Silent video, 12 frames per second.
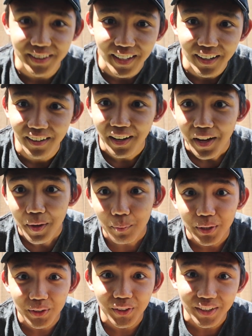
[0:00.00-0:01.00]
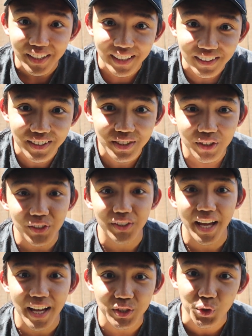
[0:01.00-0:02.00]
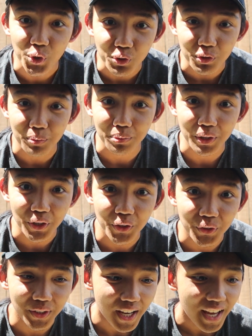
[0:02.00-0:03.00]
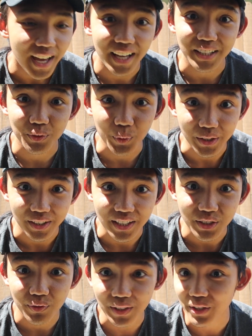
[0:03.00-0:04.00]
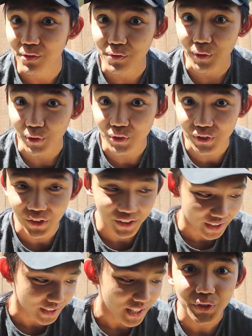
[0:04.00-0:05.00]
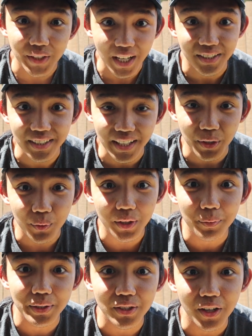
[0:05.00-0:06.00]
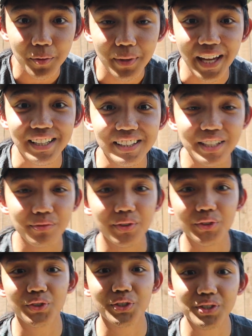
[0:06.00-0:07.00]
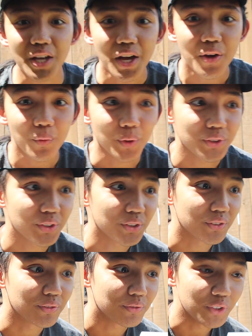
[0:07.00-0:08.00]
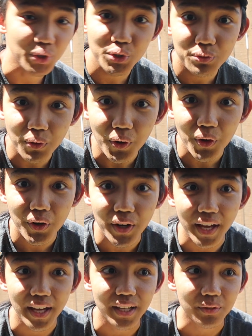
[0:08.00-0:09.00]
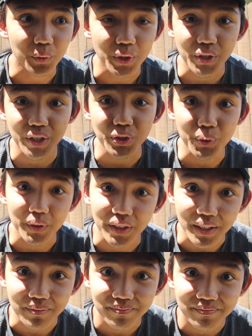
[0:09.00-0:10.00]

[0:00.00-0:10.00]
there. But look, it doesn't look as overblown as when this video first started. So yeah, today we're going to be talking about ND filters, what they're used for, and what you can do with them.